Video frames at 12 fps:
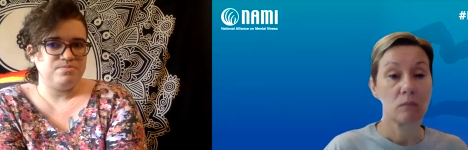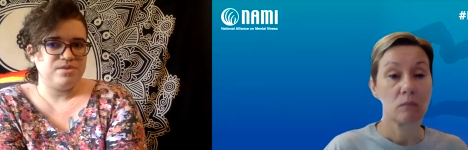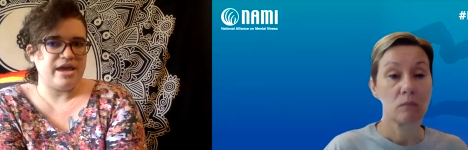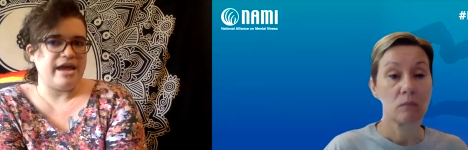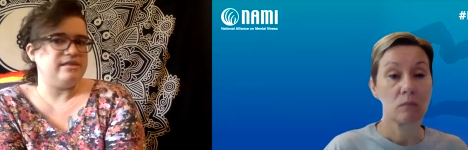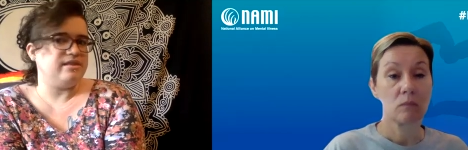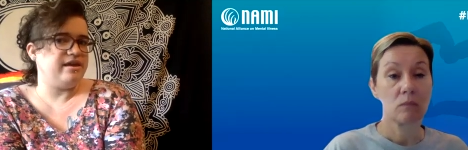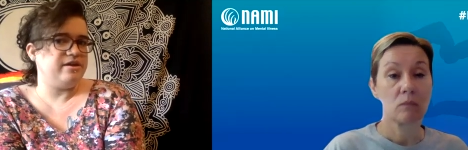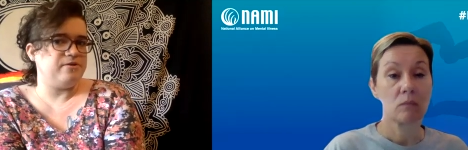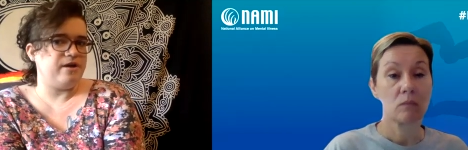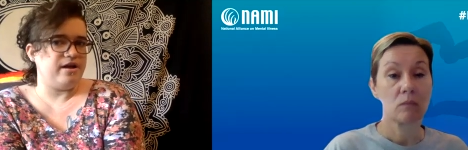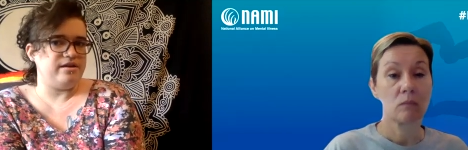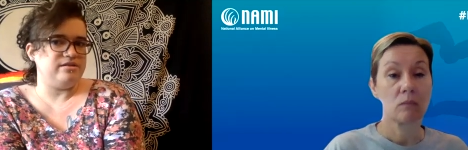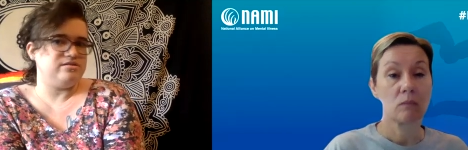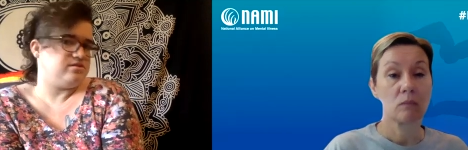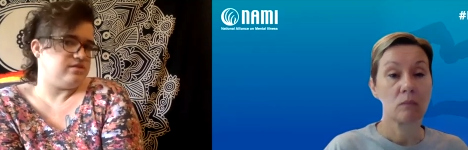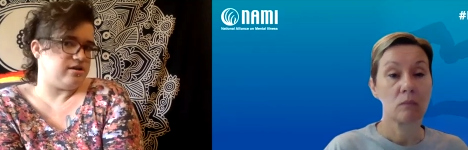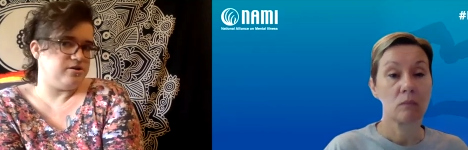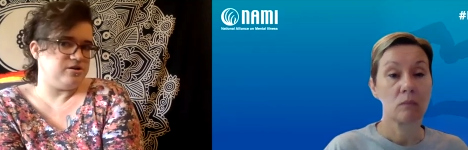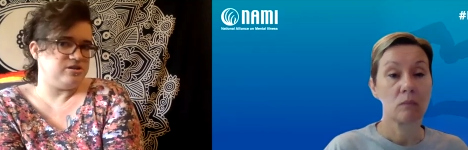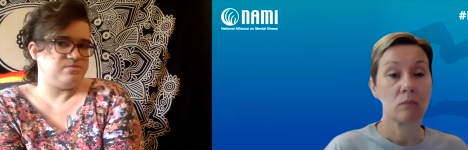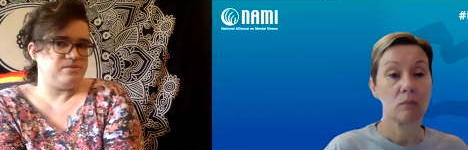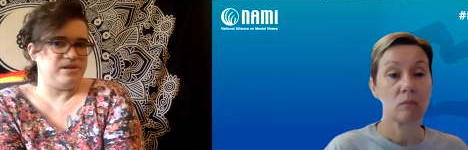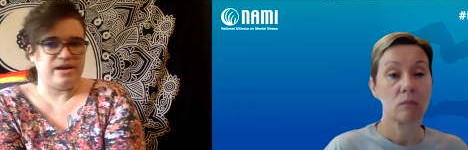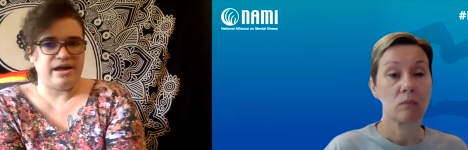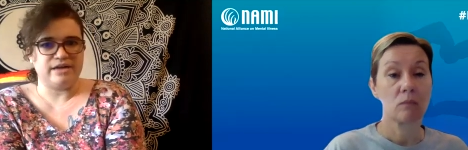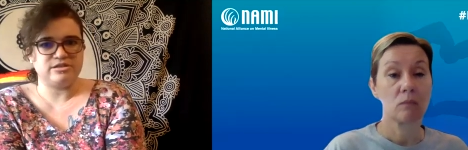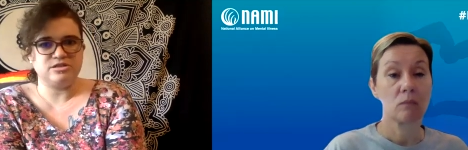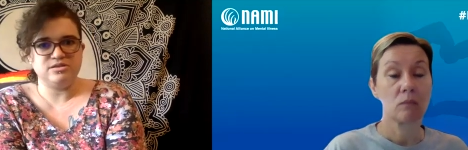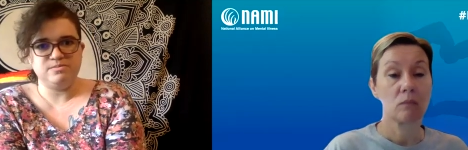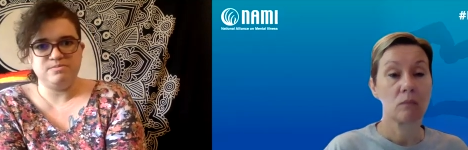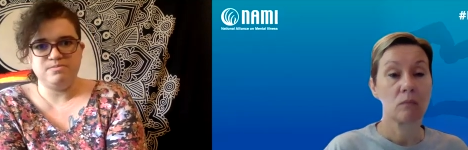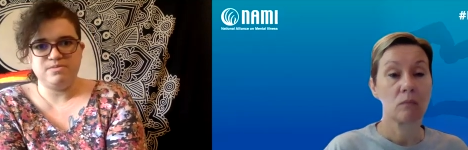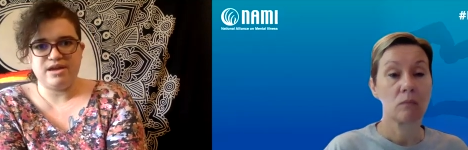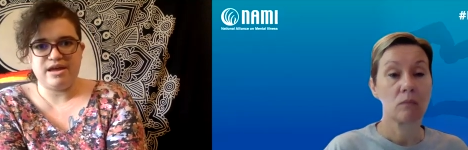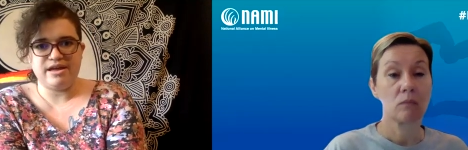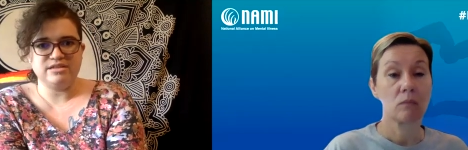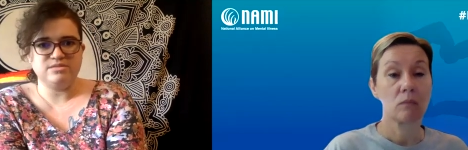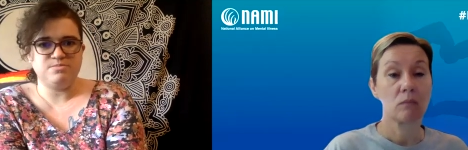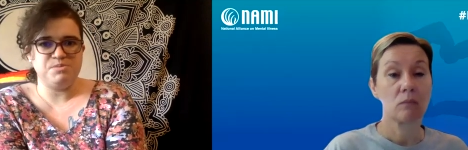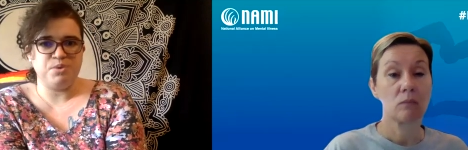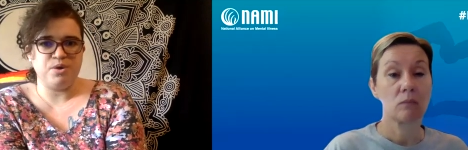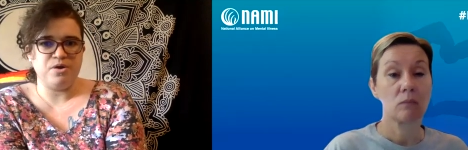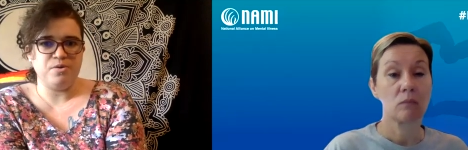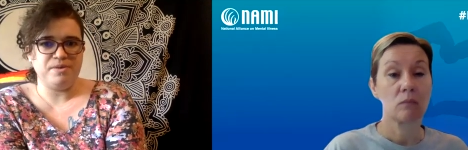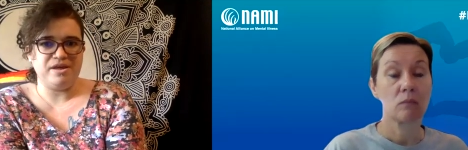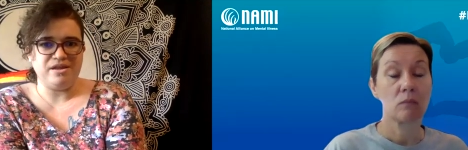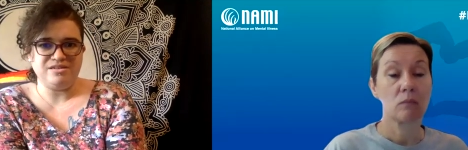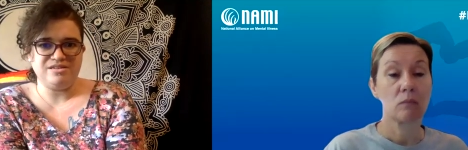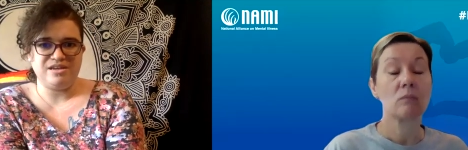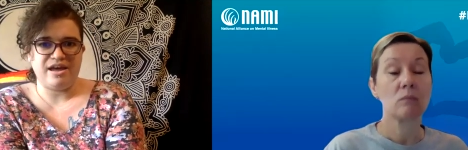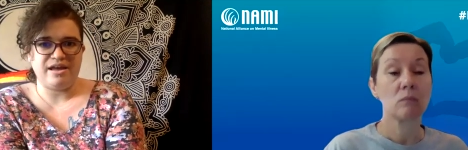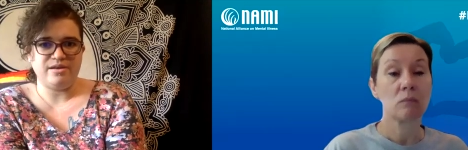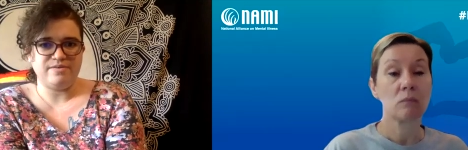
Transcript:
Speaker 1: and later on it's encouraged me to actually i guess be more open to kind of